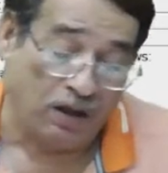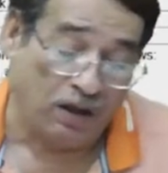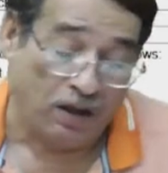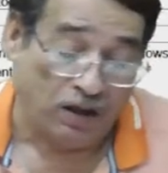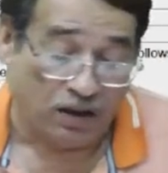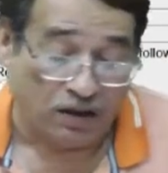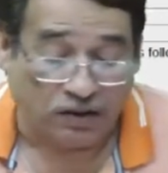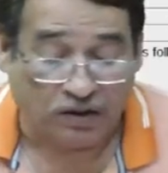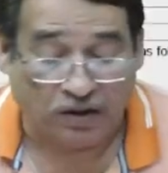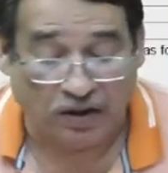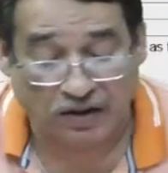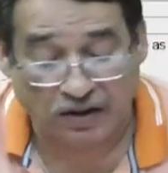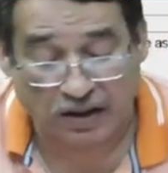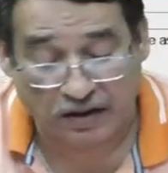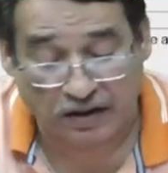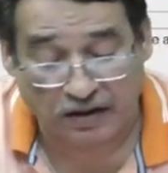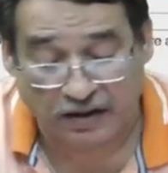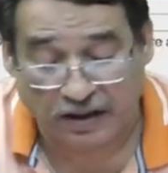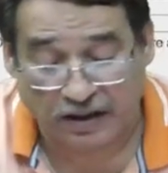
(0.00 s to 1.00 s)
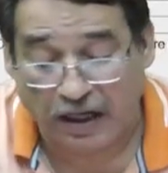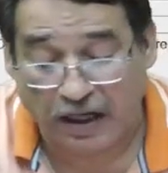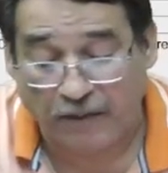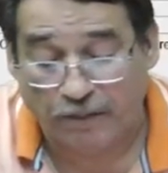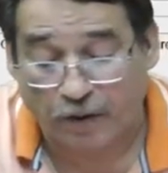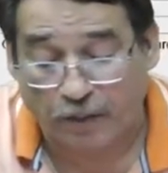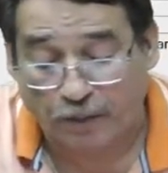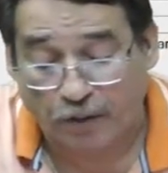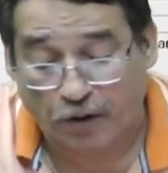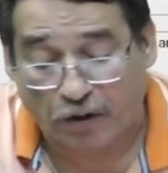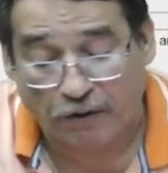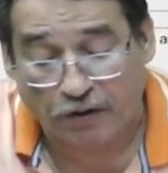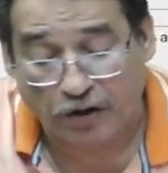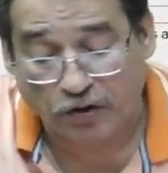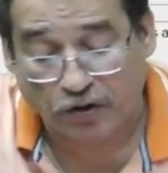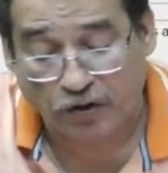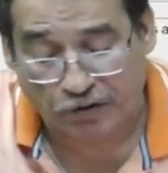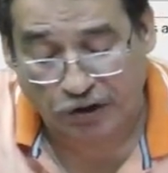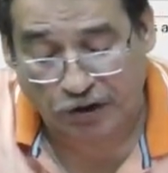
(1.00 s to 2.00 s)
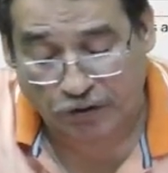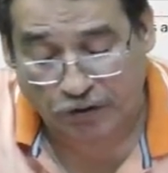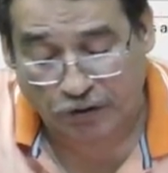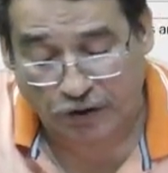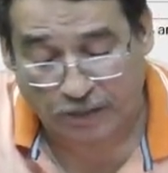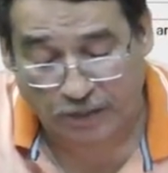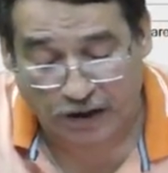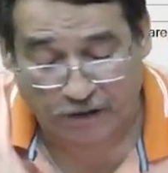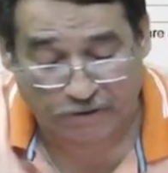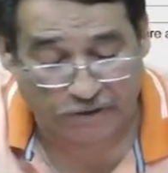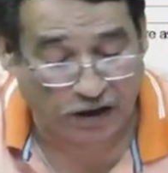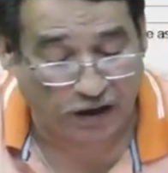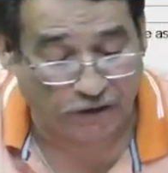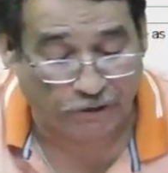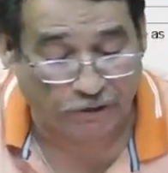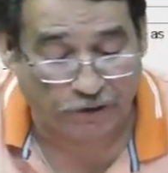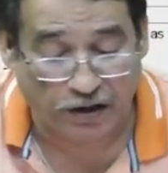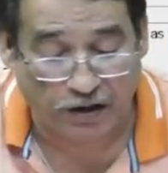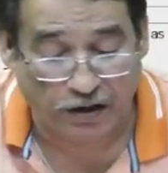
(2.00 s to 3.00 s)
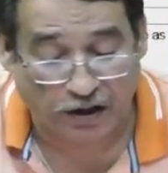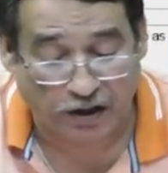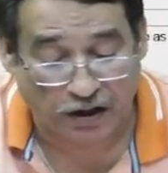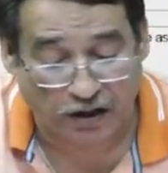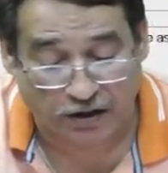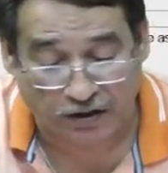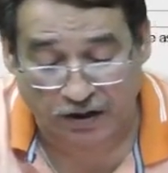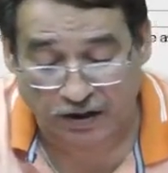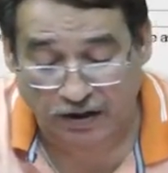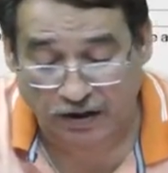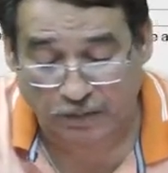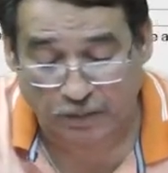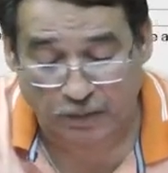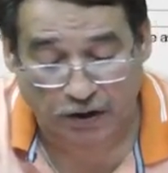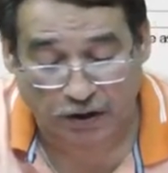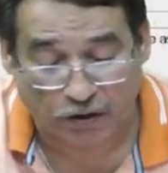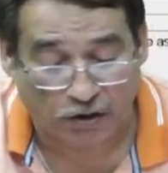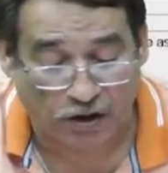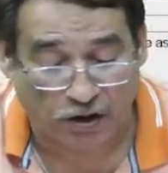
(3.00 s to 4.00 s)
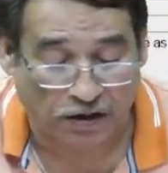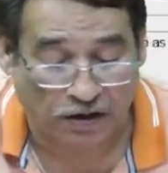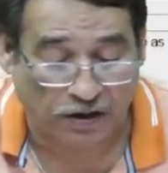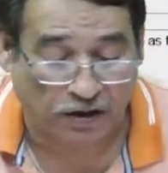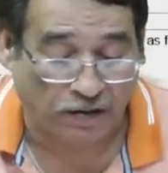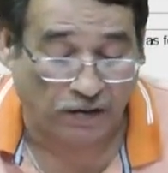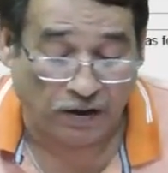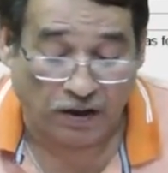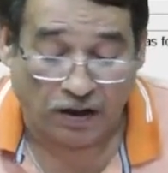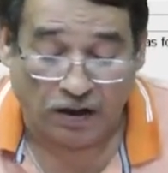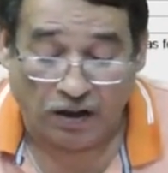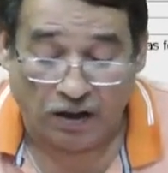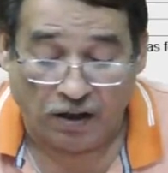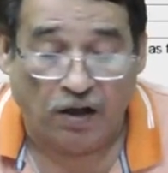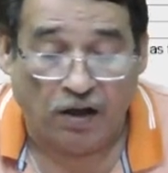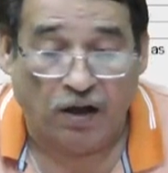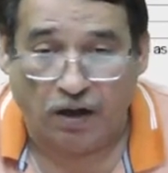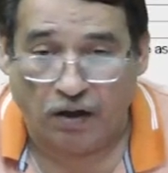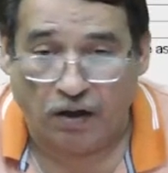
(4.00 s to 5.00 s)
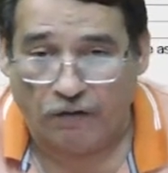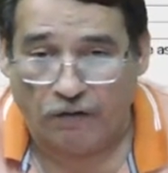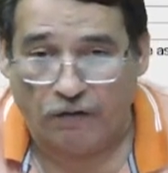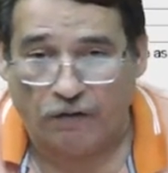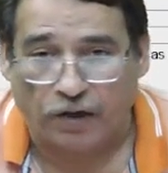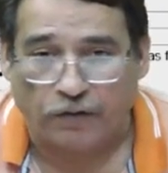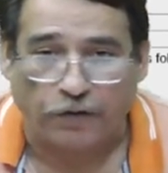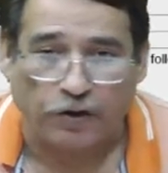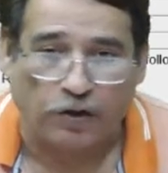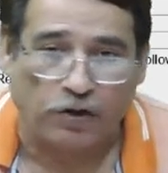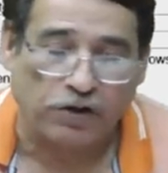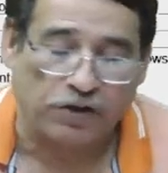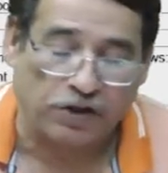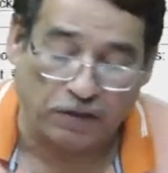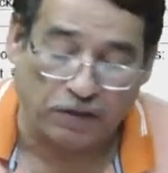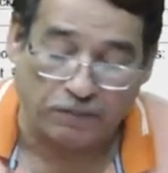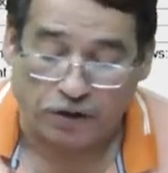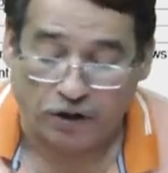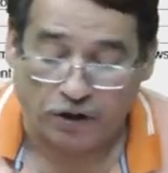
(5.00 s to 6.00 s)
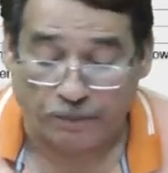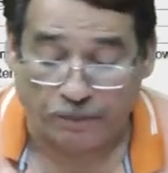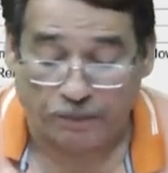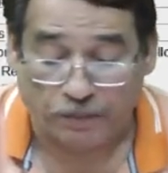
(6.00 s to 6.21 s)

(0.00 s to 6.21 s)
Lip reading: These are the type of problems which we may confront in this particular what we call chapter.